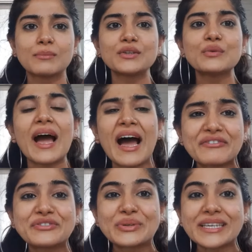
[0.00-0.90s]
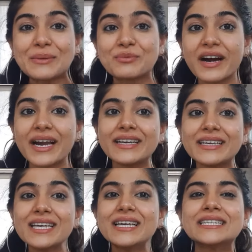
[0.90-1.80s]
but you have to keep finding
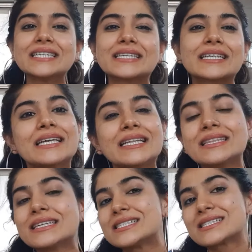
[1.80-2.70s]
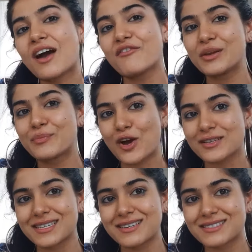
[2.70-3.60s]
the thrill in the discovery
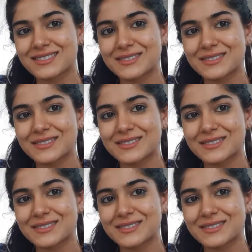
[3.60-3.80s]
process.